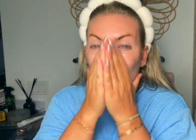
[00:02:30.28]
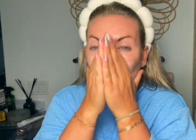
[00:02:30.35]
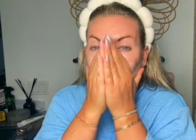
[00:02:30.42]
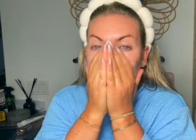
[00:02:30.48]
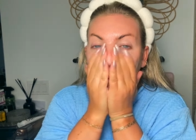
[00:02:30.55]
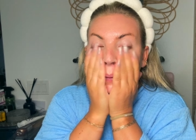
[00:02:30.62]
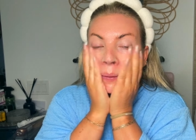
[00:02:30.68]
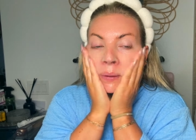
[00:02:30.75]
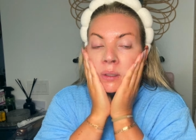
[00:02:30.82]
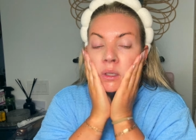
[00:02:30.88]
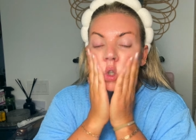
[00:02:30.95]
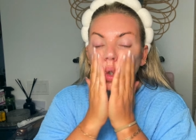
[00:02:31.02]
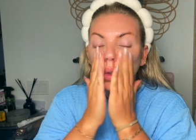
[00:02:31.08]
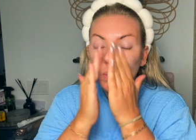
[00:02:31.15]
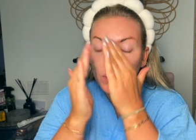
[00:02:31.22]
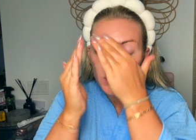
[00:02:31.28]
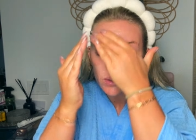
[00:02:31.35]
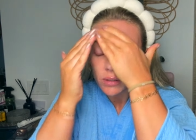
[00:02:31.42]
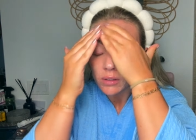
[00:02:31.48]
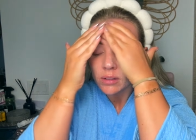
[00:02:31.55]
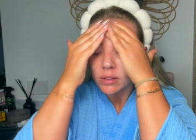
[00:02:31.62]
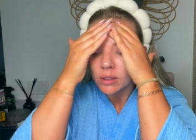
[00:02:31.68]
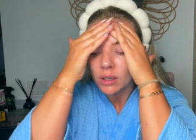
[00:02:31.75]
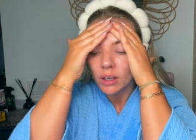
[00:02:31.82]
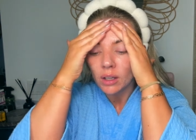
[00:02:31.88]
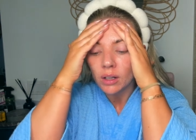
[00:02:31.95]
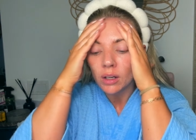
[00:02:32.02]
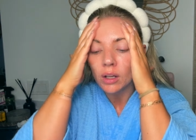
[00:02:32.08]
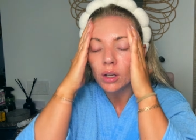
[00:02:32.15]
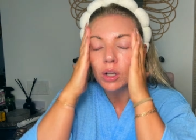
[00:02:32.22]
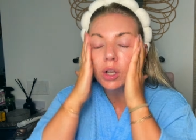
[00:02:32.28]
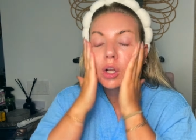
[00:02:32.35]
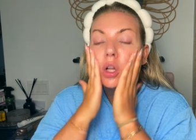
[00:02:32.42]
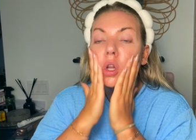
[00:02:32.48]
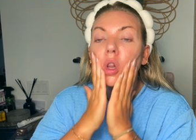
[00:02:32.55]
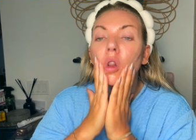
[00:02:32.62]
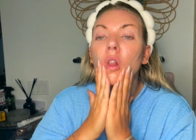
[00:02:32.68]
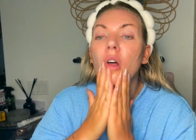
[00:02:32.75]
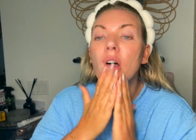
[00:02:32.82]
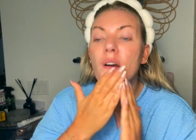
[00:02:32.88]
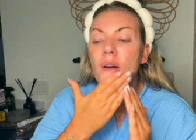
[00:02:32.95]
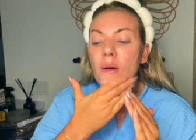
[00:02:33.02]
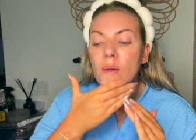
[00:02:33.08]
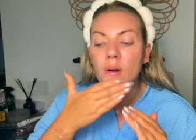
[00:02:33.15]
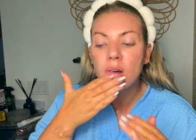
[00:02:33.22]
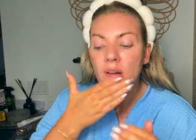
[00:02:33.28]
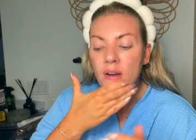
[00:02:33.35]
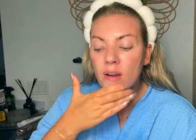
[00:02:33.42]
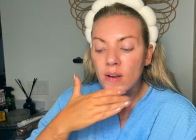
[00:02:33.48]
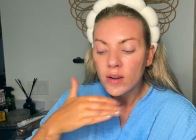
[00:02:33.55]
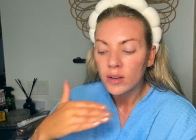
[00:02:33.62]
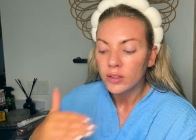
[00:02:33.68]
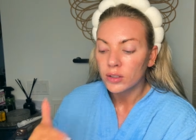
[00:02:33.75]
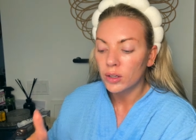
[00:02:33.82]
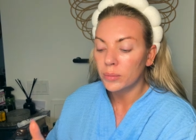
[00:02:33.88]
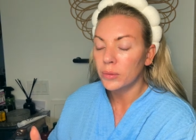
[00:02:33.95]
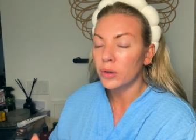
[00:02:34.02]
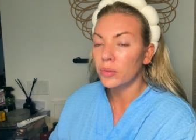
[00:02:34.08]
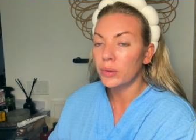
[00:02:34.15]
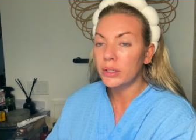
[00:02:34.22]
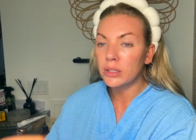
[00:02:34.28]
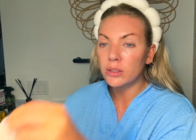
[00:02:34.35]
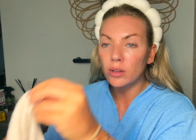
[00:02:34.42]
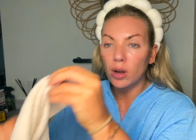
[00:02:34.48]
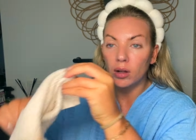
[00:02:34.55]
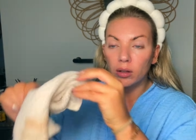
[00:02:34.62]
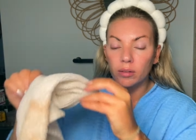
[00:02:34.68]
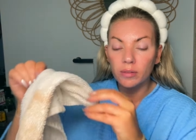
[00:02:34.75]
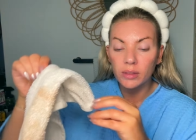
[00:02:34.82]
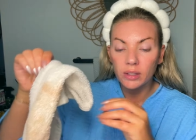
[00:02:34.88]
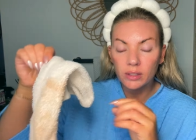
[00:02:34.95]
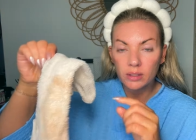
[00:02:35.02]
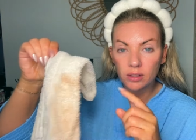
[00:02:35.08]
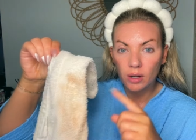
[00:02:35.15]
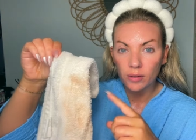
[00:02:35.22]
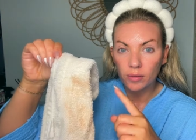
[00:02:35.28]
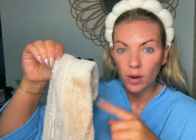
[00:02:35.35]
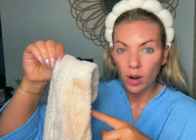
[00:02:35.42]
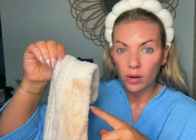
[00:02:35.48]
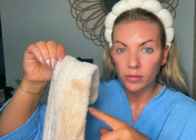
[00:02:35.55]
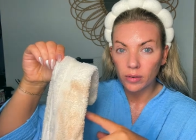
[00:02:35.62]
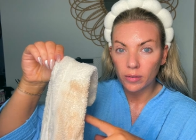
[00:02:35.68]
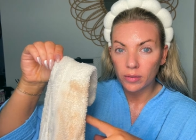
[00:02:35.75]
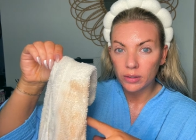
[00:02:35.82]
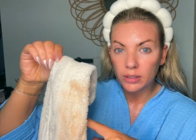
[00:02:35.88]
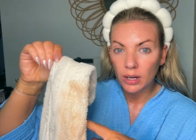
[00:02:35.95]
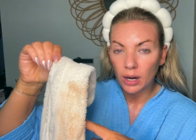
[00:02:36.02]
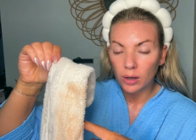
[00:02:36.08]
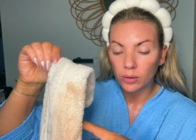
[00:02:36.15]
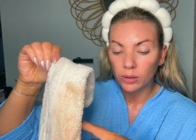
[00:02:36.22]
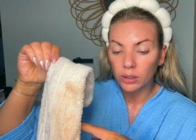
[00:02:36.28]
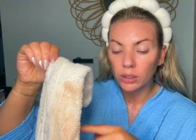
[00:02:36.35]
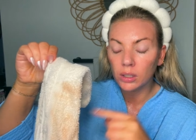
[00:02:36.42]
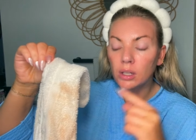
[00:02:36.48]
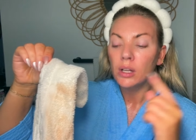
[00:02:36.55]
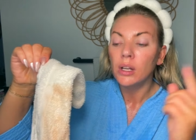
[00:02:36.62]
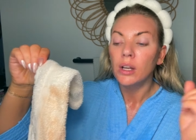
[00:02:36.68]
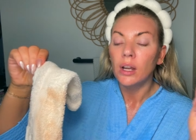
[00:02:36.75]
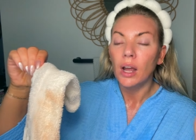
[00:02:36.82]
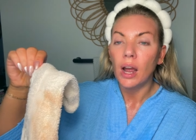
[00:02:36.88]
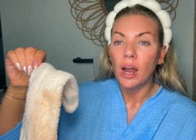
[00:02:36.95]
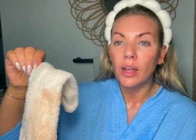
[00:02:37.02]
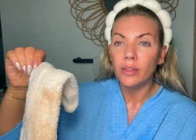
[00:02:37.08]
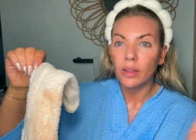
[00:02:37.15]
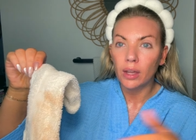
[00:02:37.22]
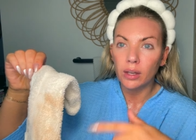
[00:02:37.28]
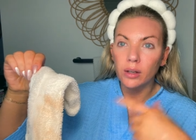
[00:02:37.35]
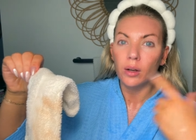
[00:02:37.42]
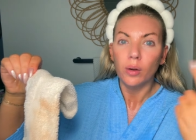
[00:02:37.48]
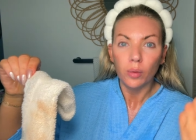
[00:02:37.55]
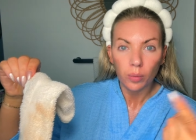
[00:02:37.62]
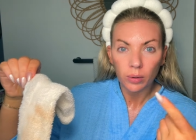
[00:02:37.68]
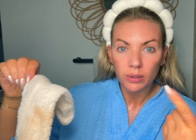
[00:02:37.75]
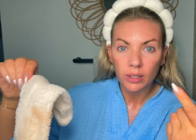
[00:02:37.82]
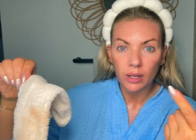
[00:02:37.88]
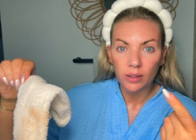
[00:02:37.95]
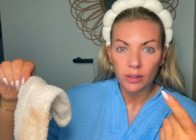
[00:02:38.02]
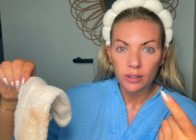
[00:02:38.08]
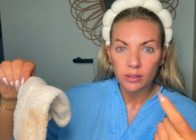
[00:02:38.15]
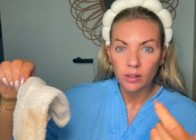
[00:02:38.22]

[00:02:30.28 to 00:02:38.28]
honestly just makes your skin glow. So I'm gonna rinse all of this stuff off of the towel, and then we'll take this